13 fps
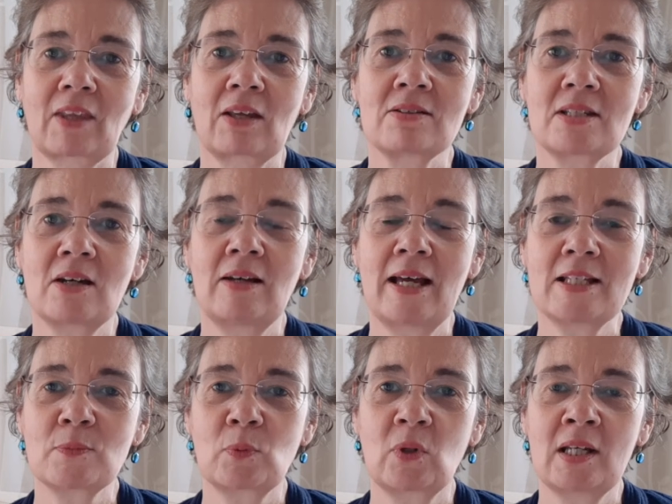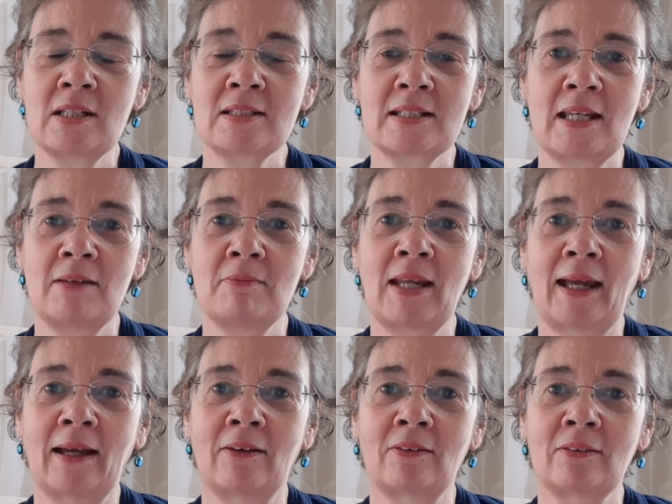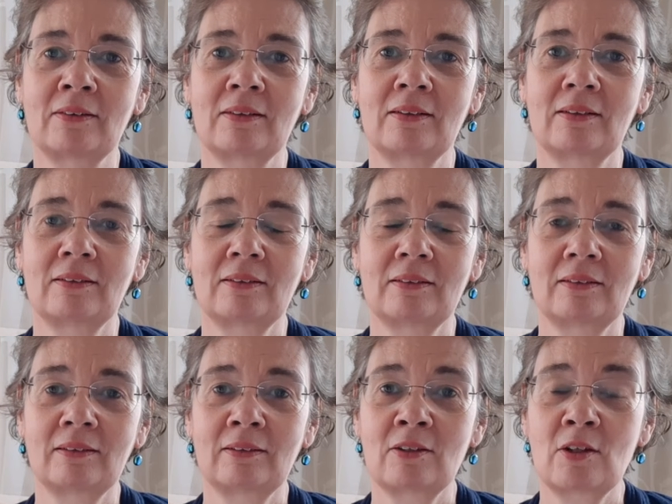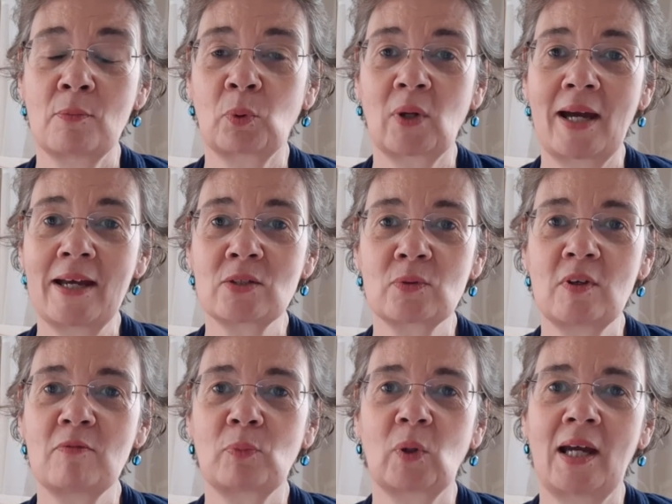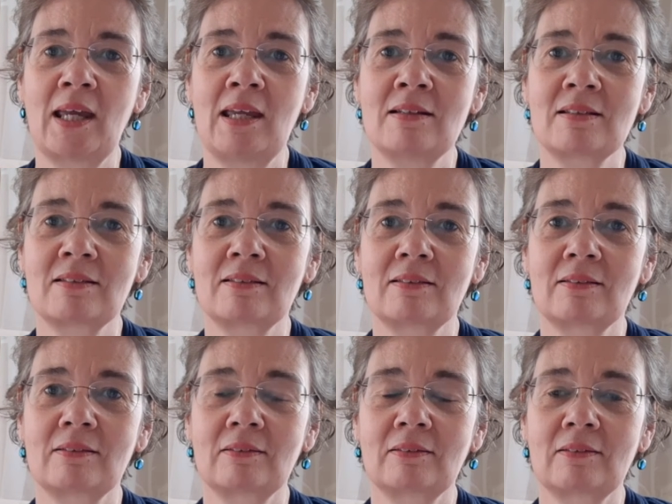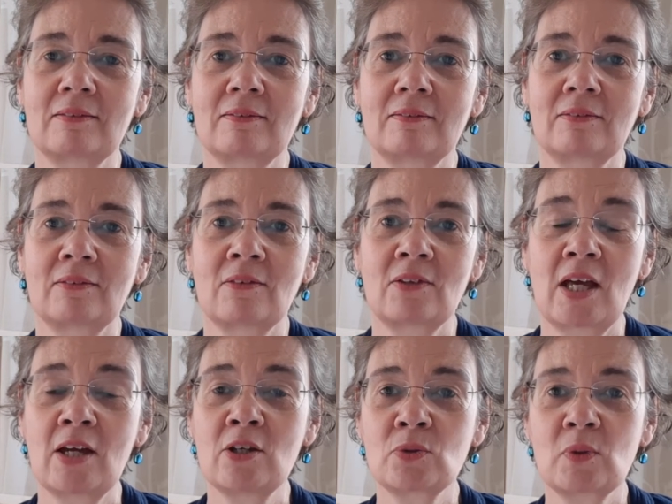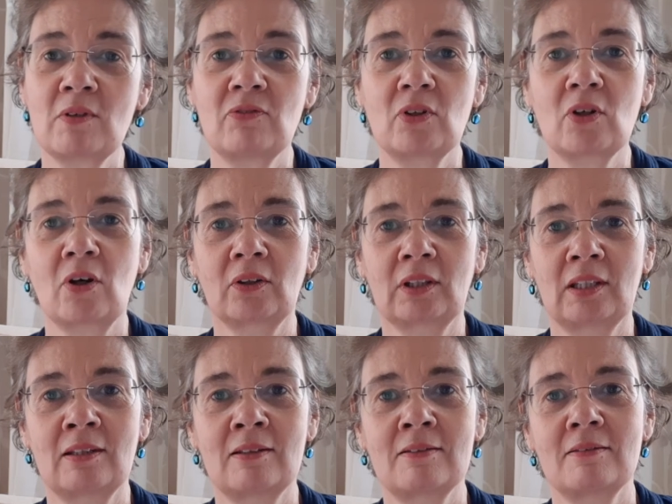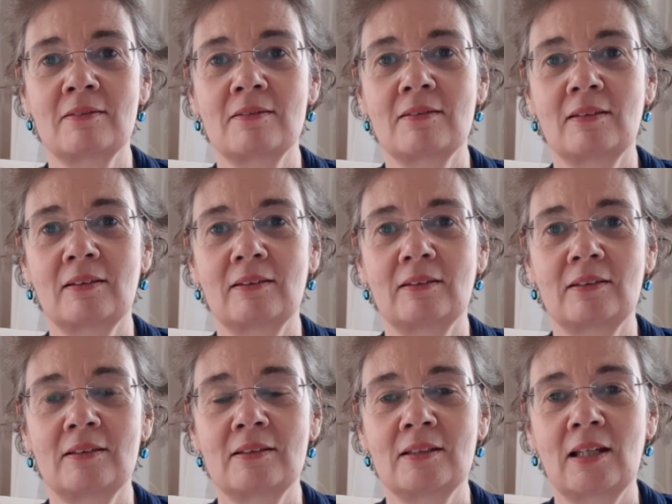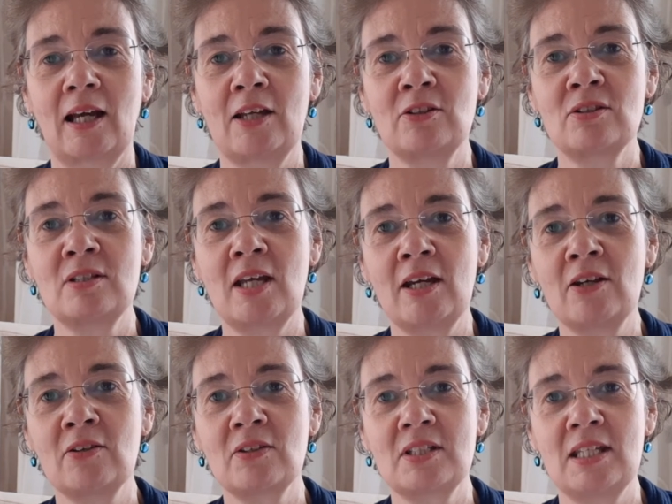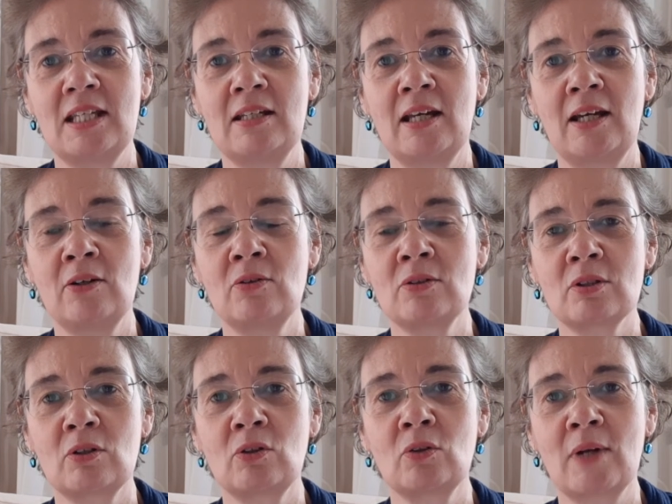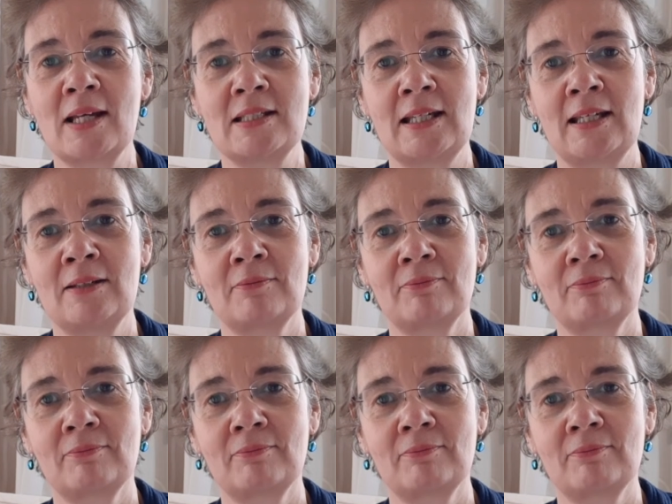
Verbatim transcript: So let's bring to Him now the prayers we've prayed, those we've forgotten, and know that He knows already.